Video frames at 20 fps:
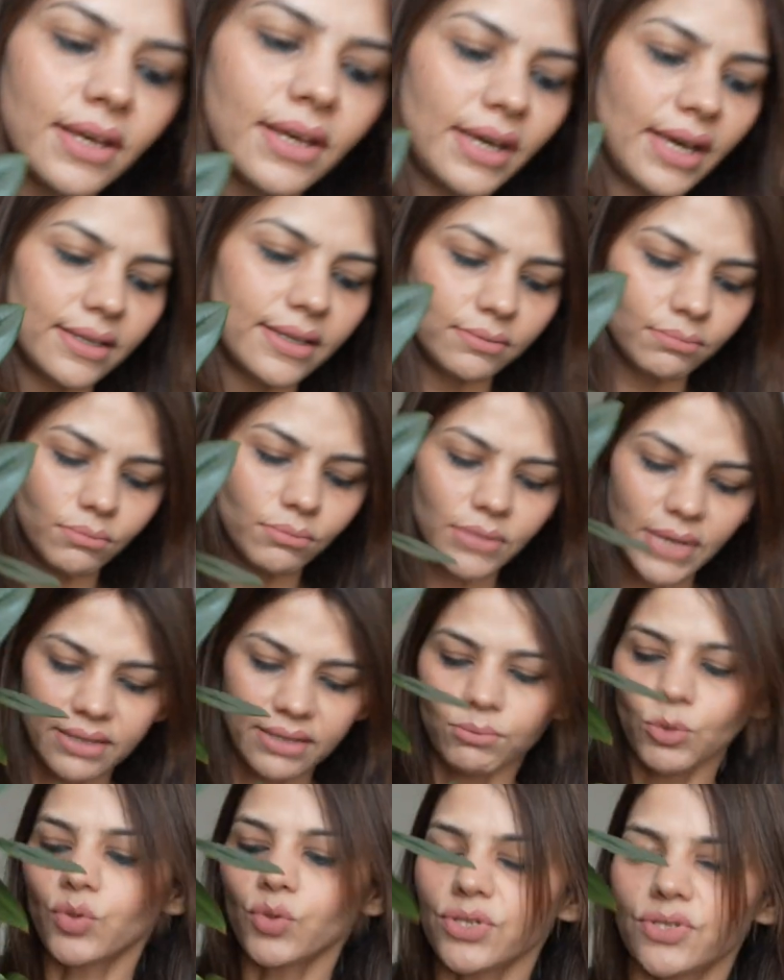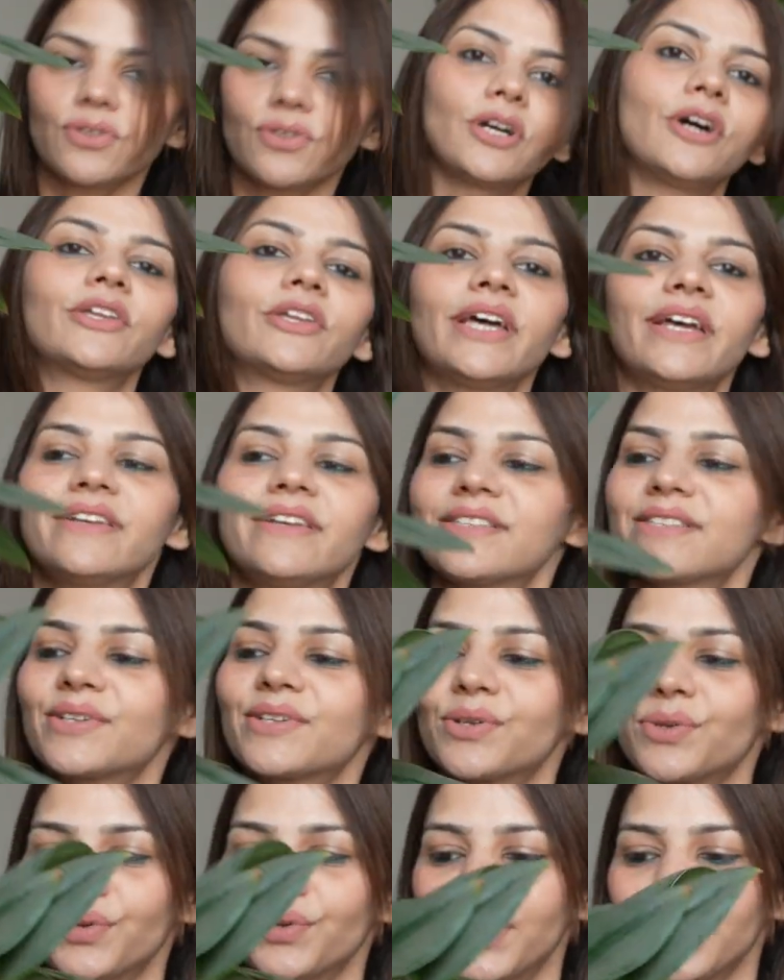and more so now that it's
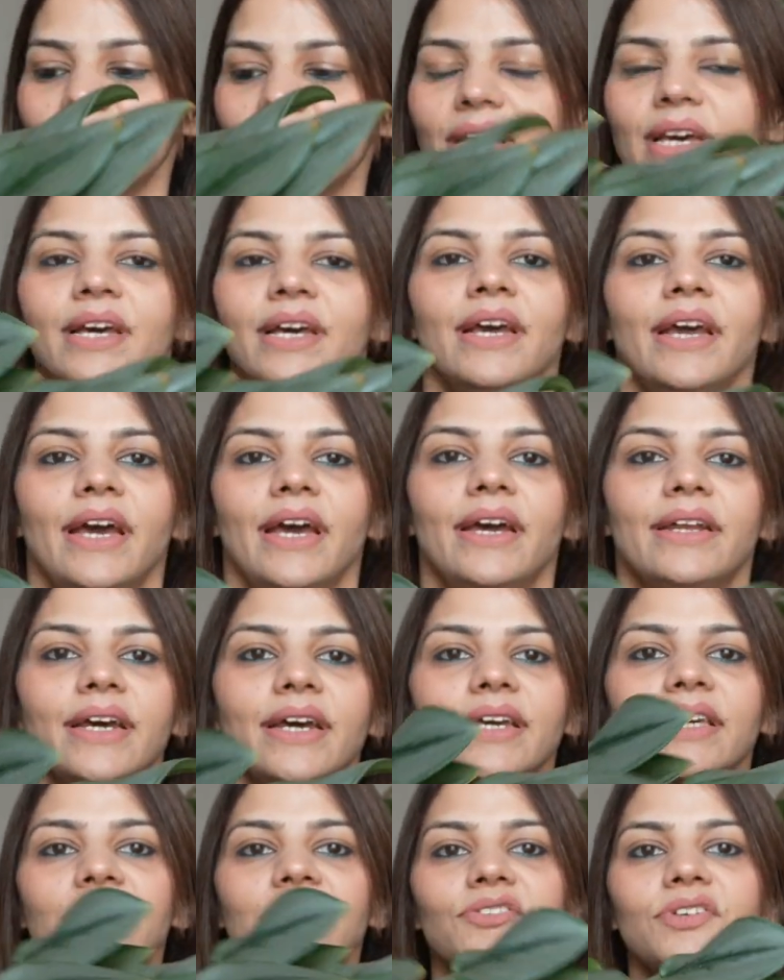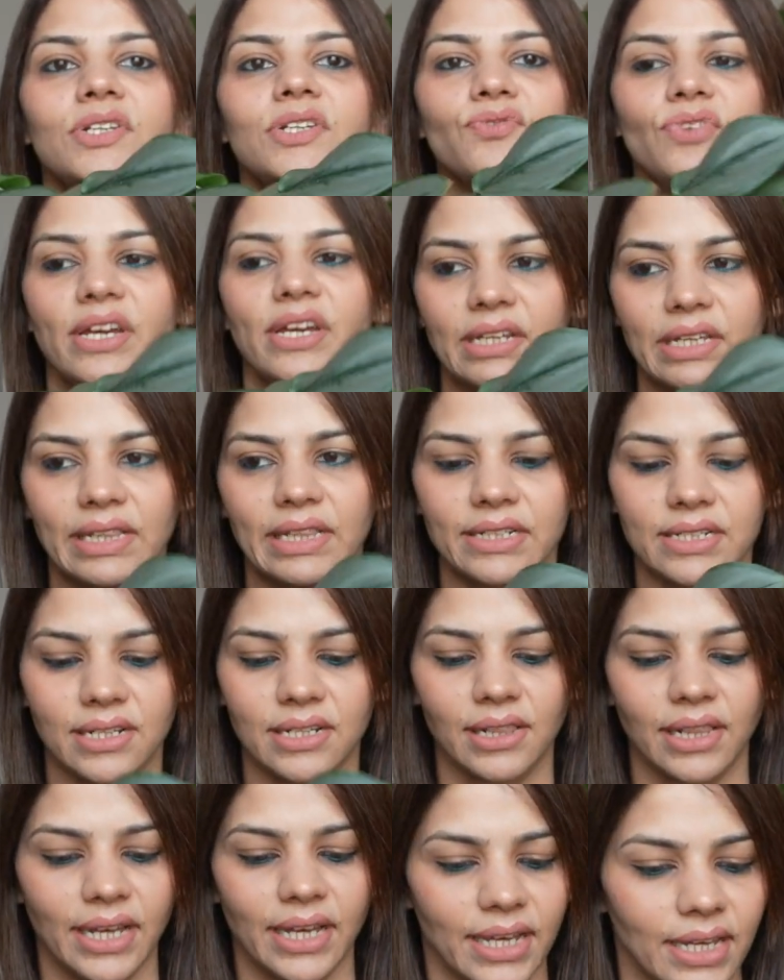growing, and I give it very little
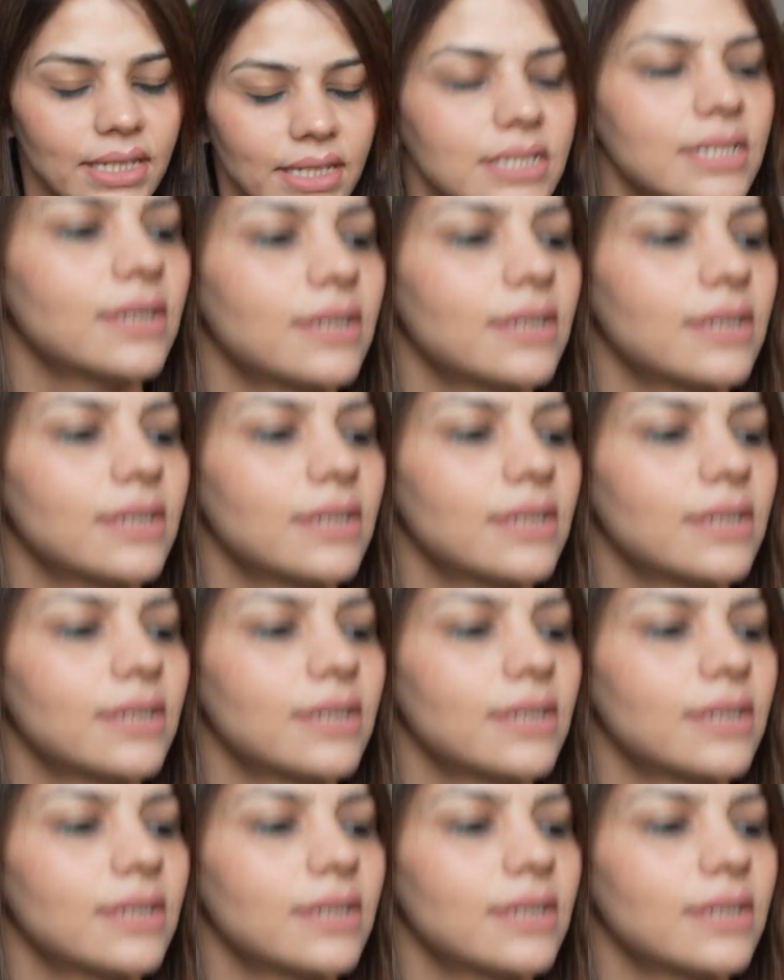light,